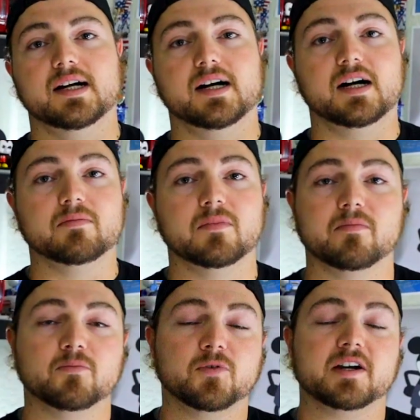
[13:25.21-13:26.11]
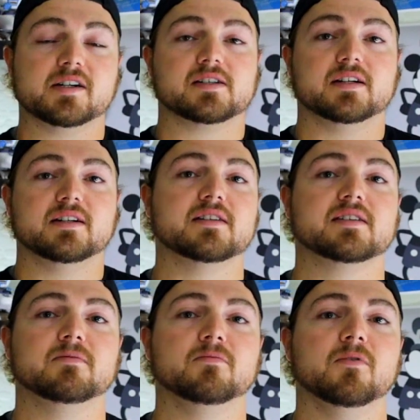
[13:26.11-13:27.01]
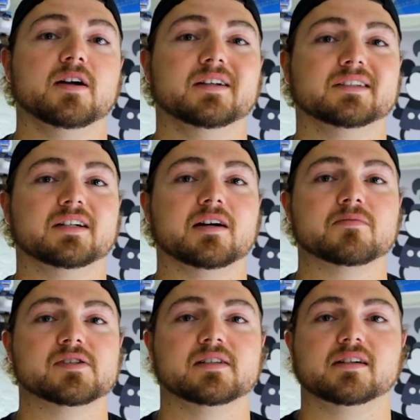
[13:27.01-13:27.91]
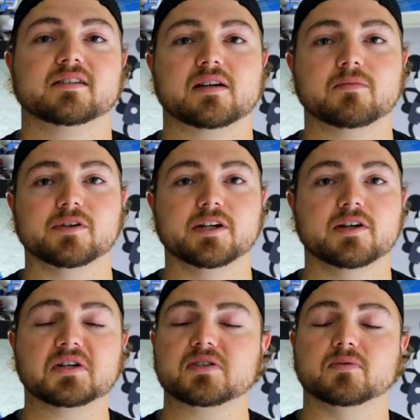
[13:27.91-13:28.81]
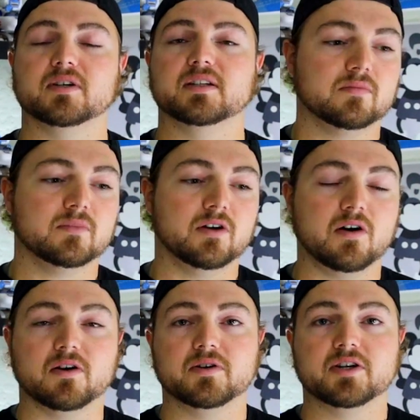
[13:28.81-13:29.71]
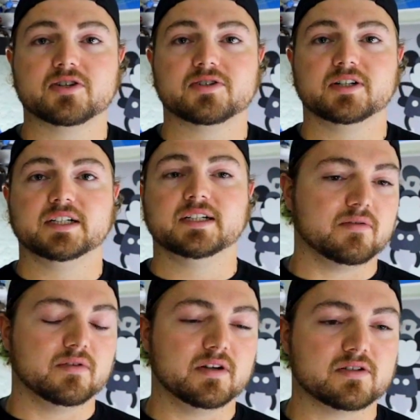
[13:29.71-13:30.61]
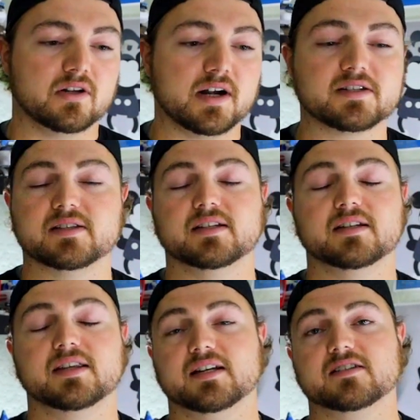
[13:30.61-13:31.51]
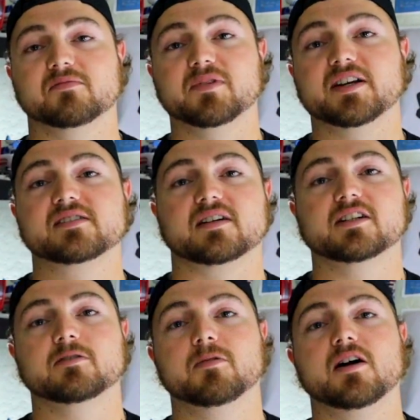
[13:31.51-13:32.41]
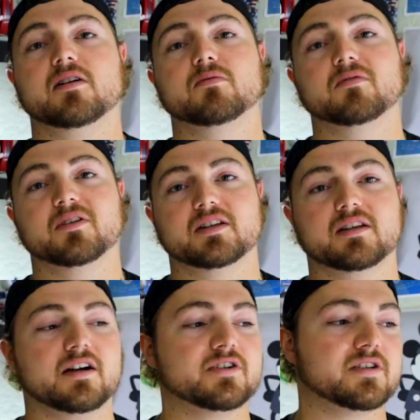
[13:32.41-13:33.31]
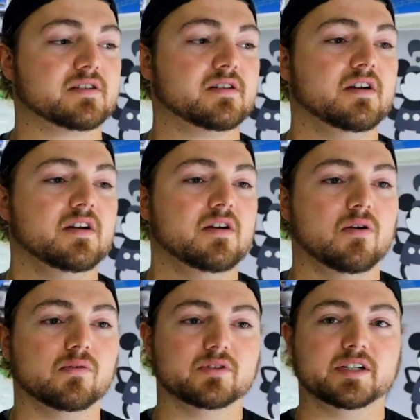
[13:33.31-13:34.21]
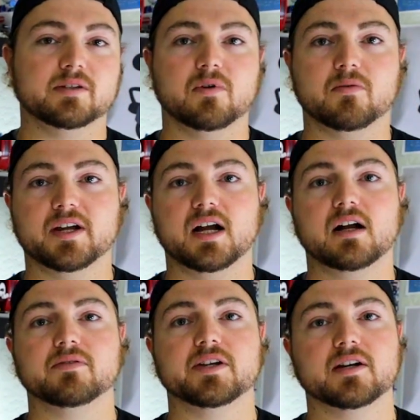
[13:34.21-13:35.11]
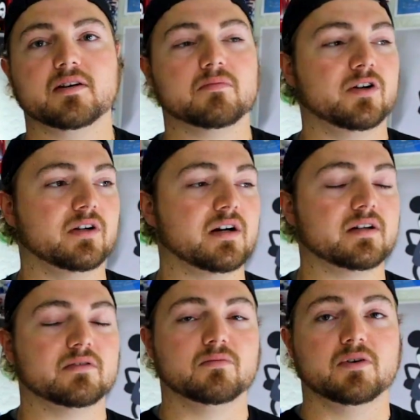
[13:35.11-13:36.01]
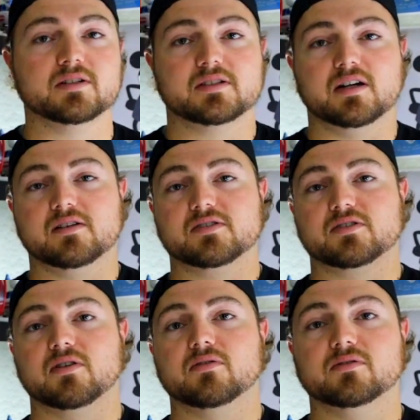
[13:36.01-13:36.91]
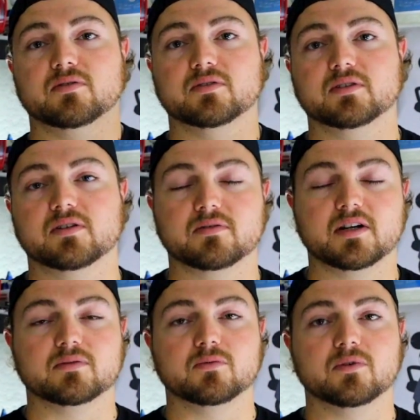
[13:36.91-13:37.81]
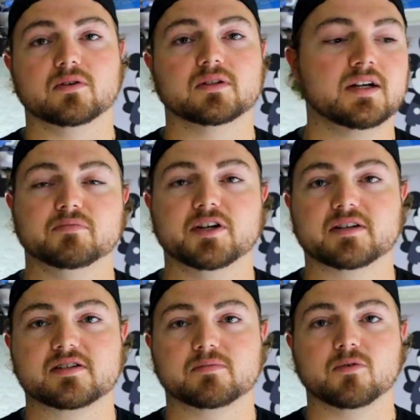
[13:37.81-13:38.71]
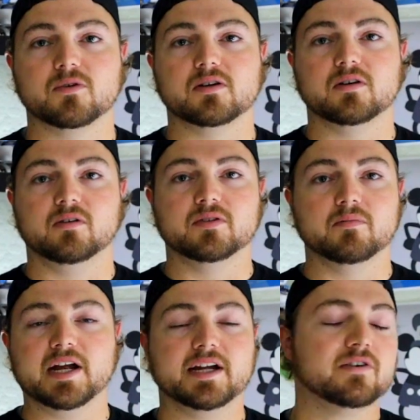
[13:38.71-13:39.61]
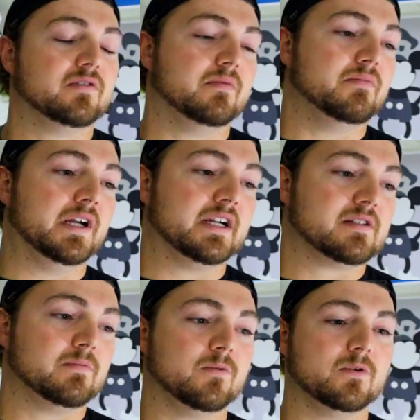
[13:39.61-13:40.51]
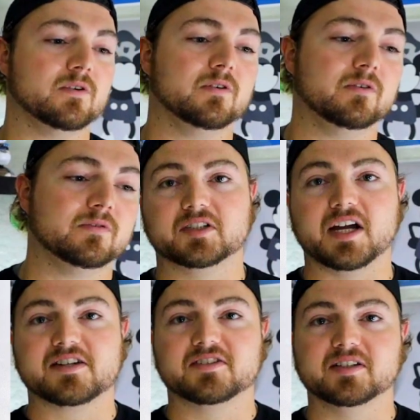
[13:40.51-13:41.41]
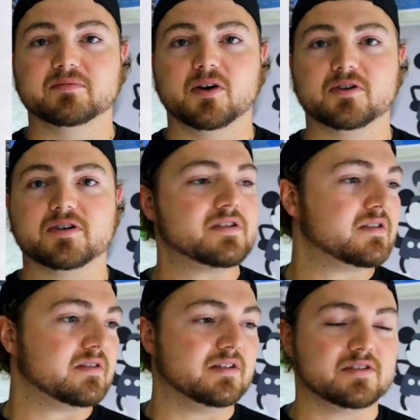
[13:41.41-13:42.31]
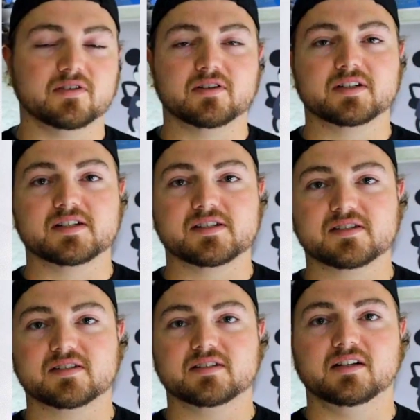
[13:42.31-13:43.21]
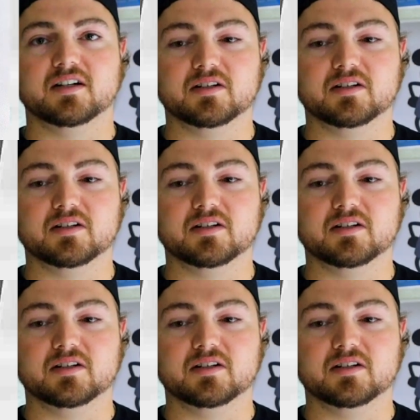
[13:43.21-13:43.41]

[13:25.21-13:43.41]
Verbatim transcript: I'm very excited to see what comes in the next couple of years with the auto industry. There's lots of things to be excited about, with not just only what we have here, but what else is going on throughout the world. Big support of the manual. I'm big support of gasoline motors, as long as